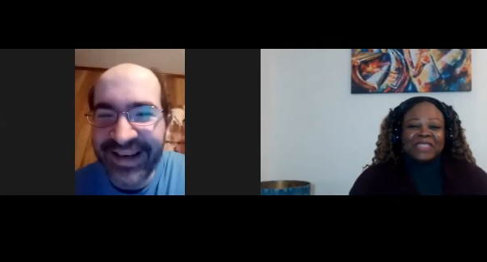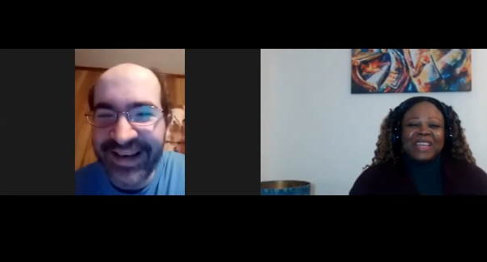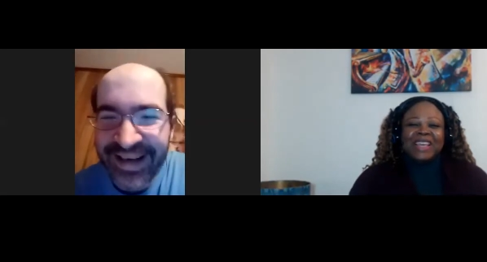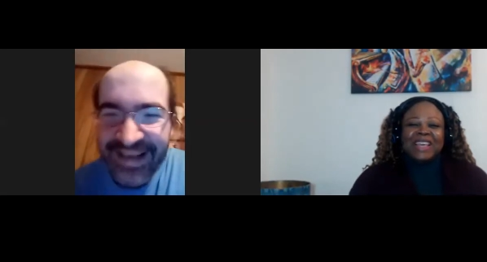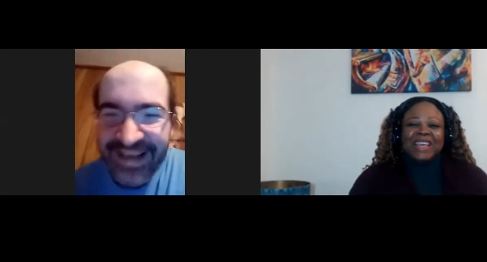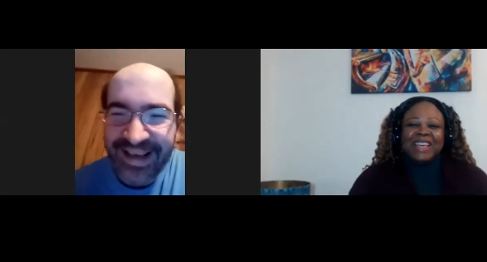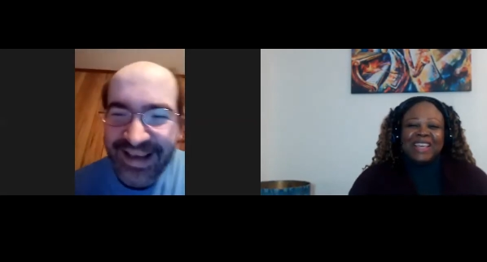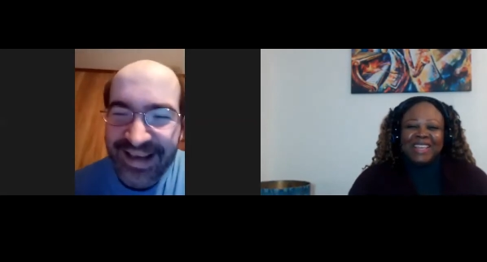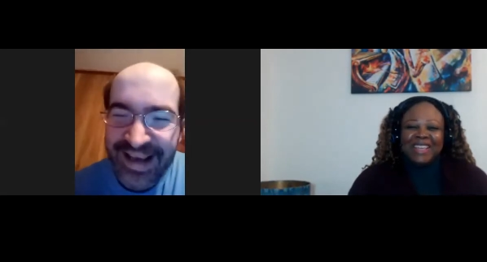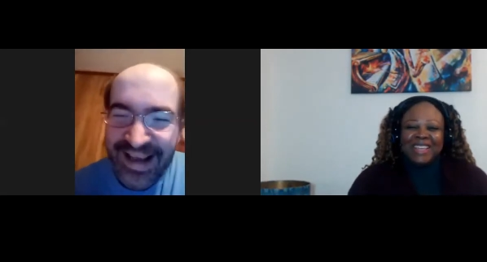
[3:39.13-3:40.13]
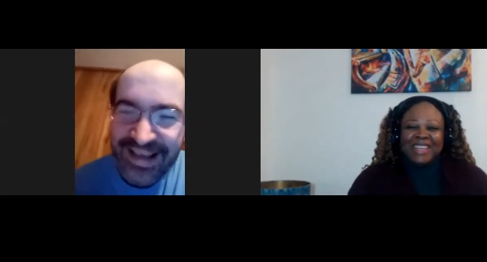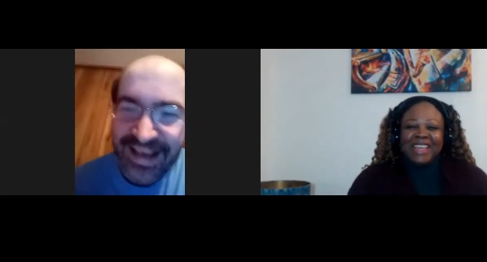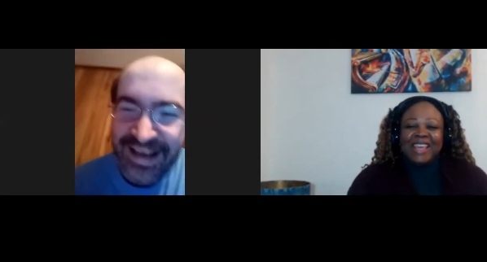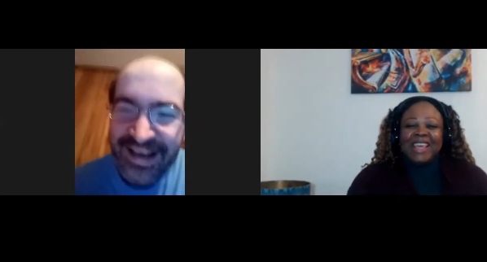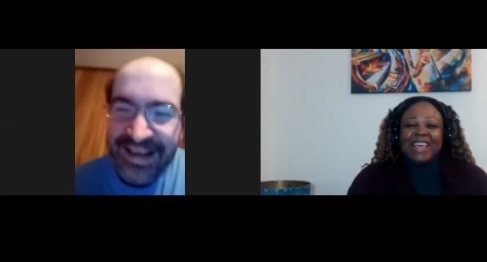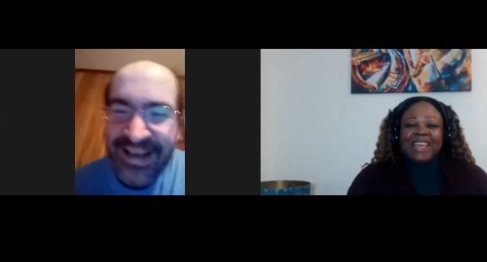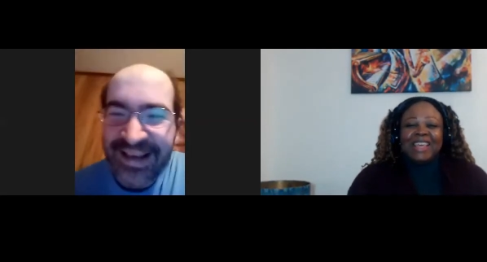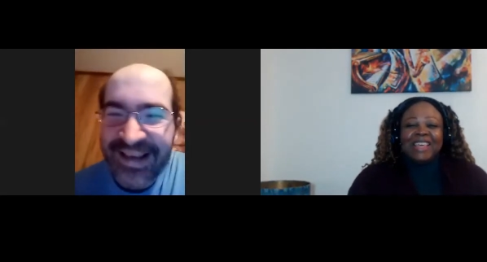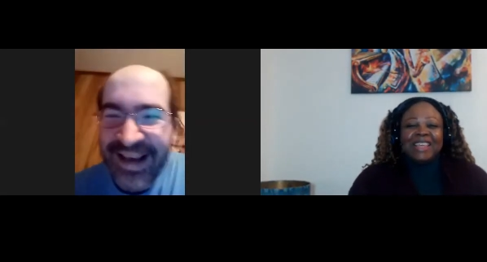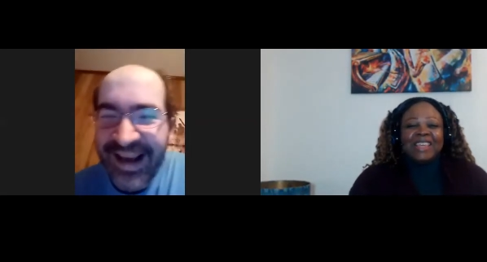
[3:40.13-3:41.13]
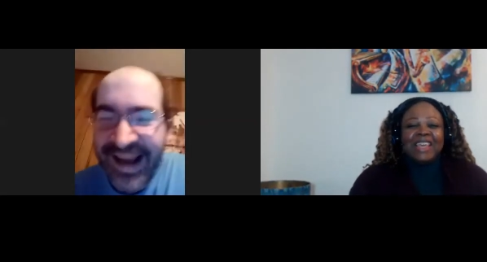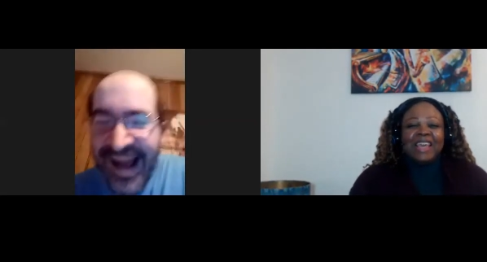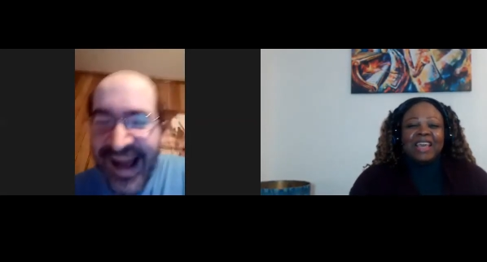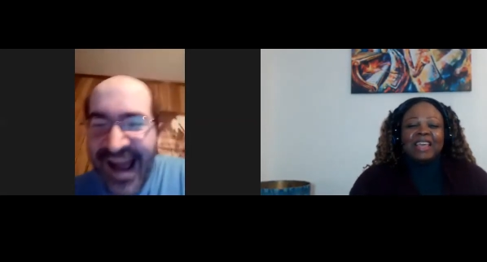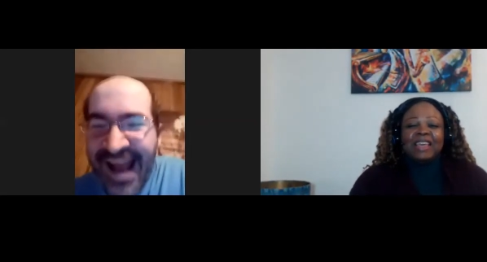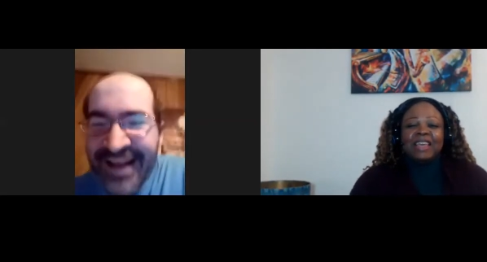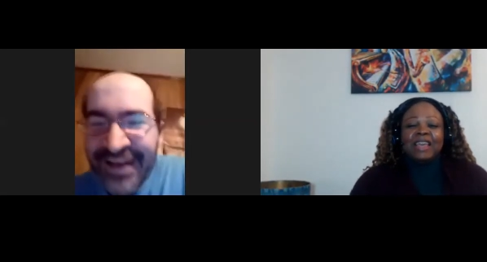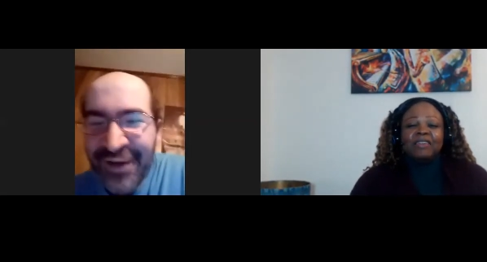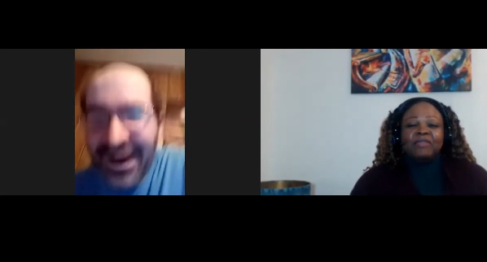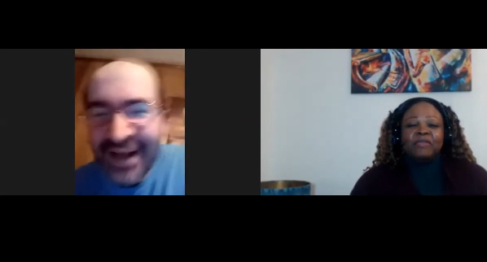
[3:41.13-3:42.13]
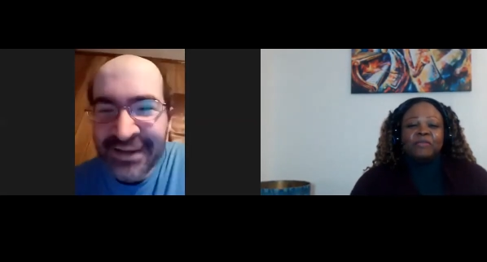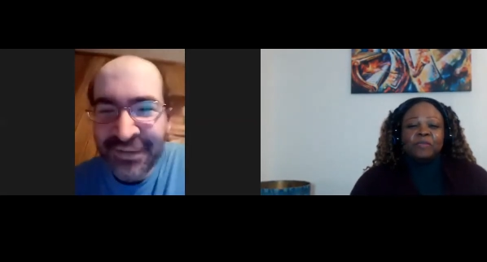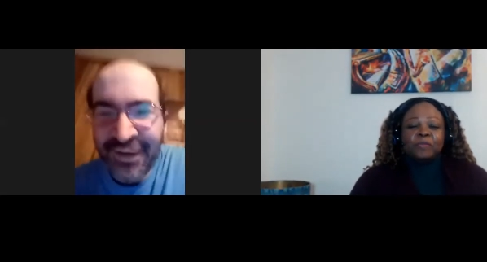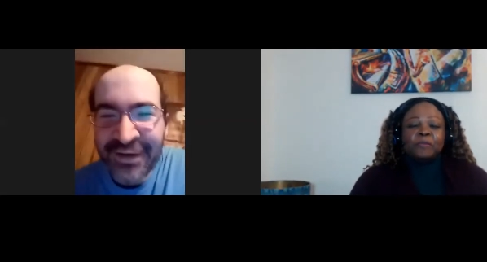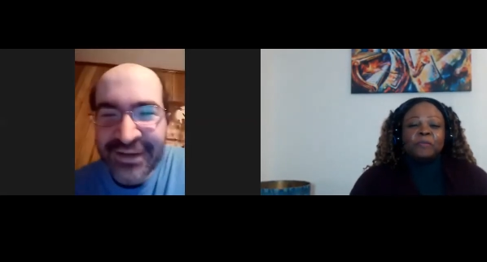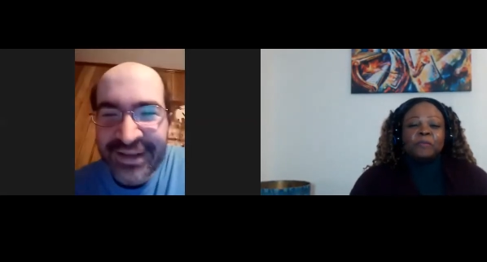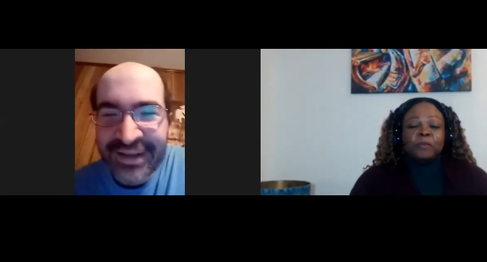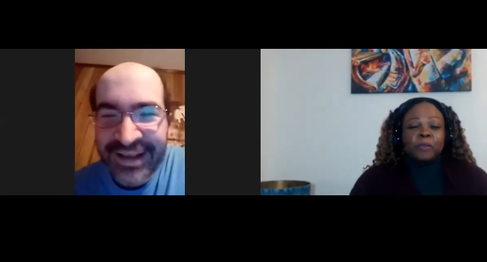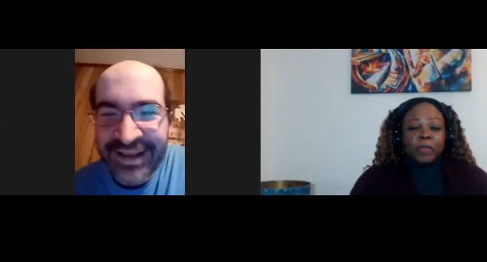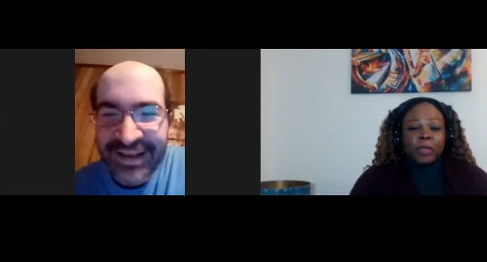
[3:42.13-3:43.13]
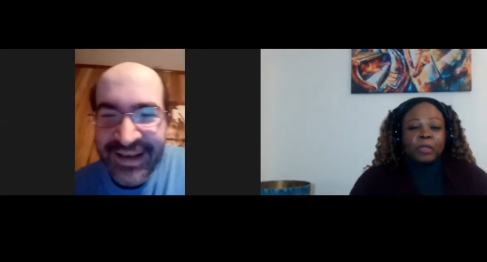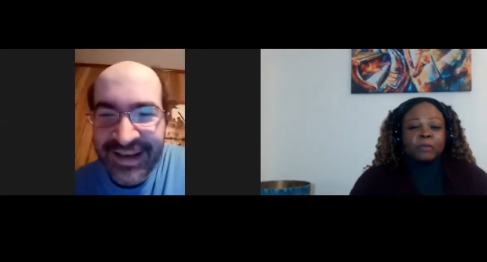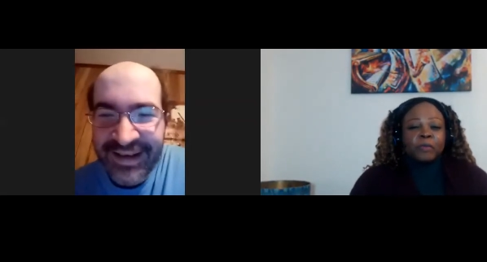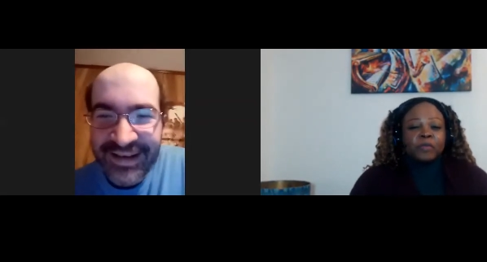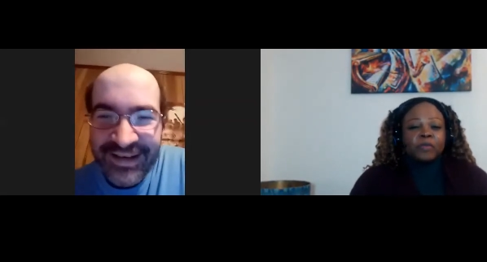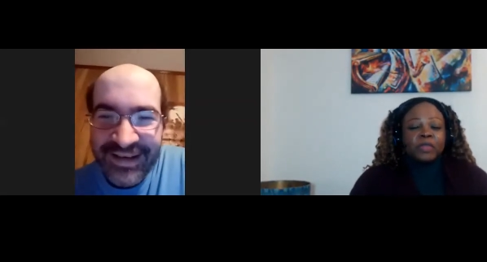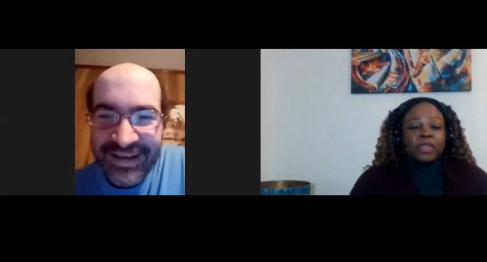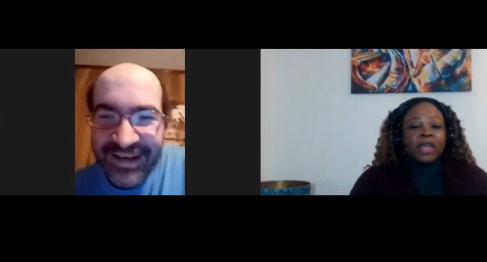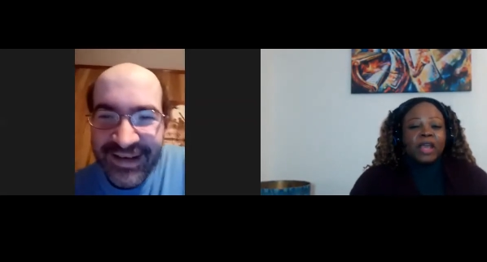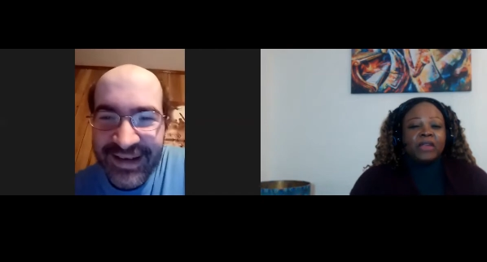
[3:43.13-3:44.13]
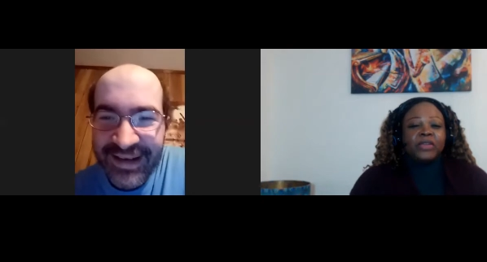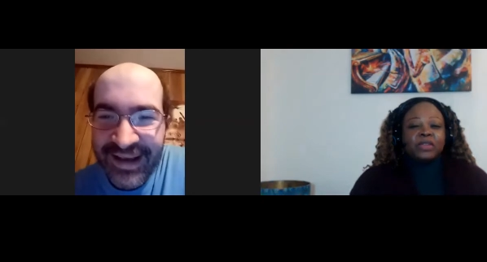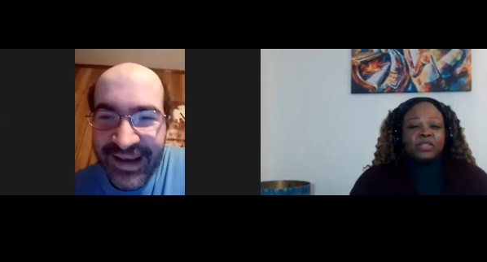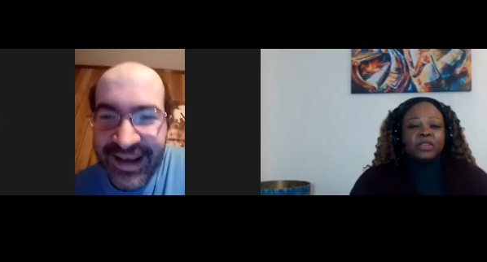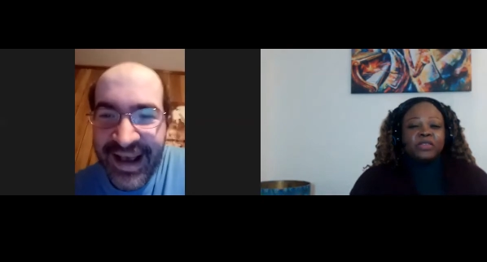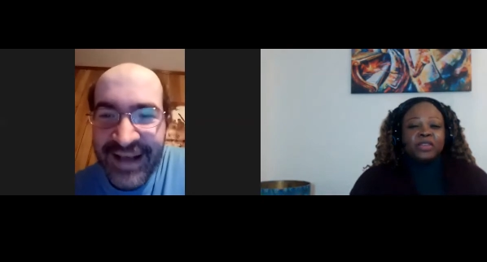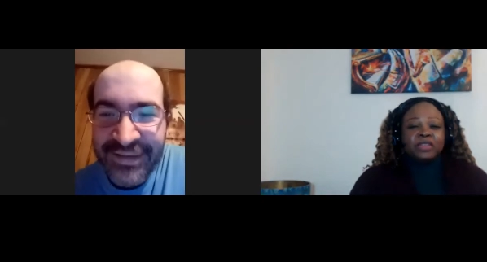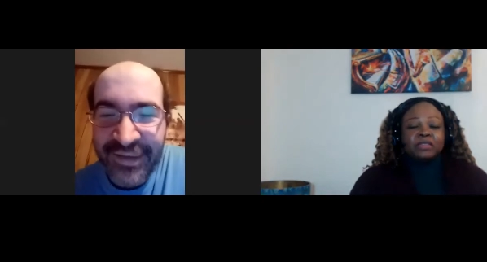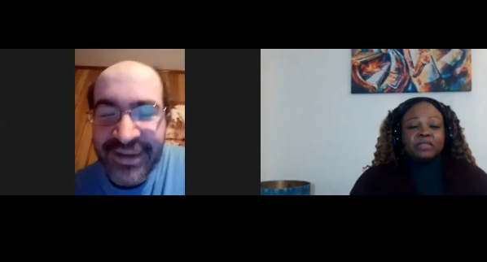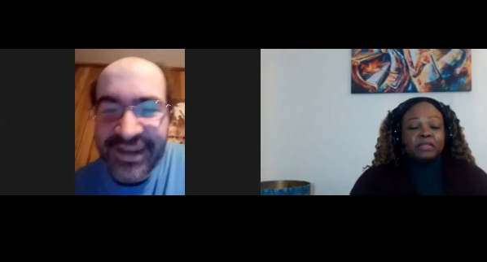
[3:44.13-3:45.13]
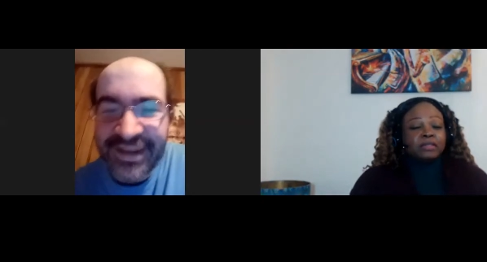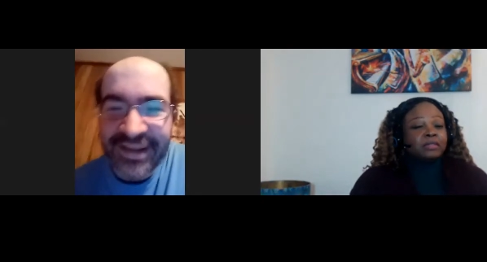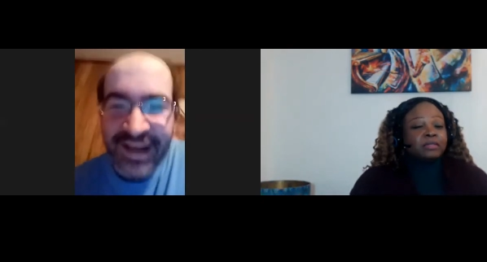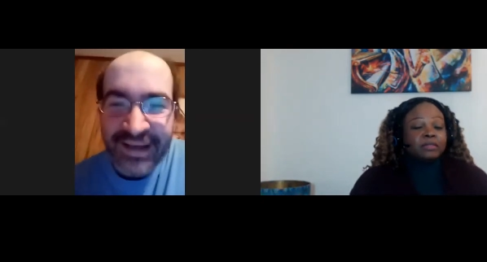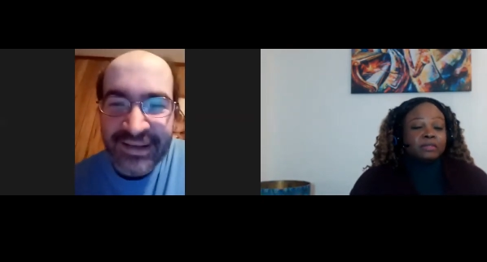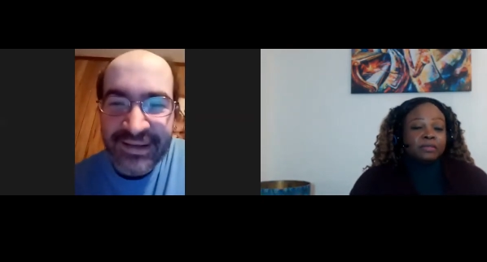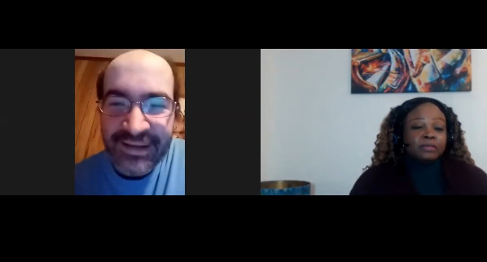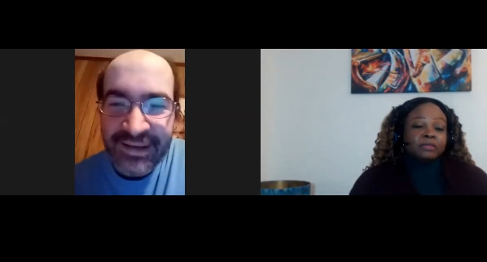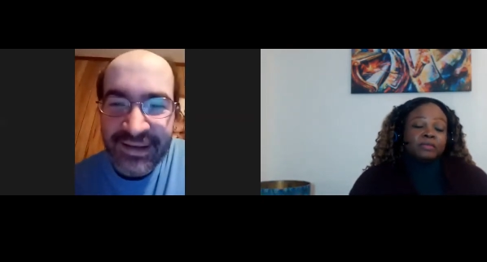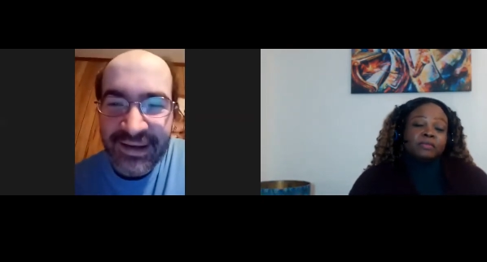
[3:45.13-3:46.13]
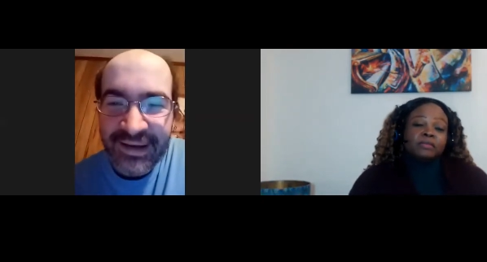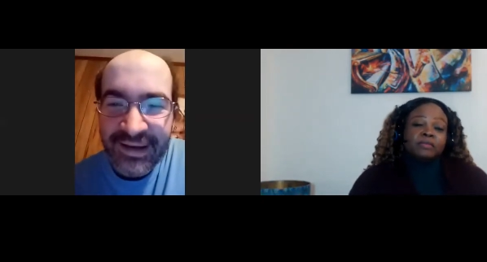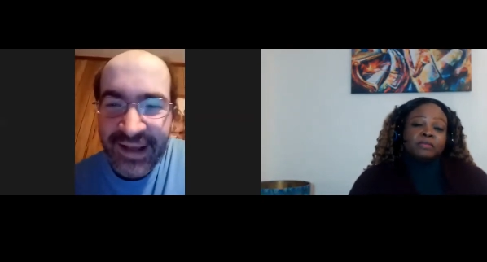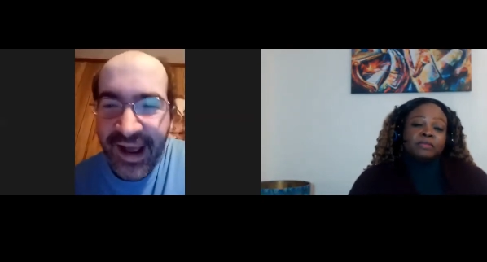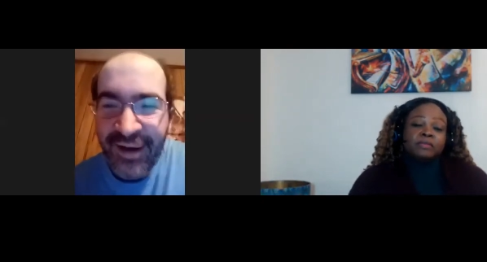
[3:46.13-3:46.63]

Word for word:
Speaker 1: yeah. Yeah. yeah too, gave... As far as,
Speaker 2: uh, yeah, carry on. Yeah, sorry. as far
Speaker 1: as the oh,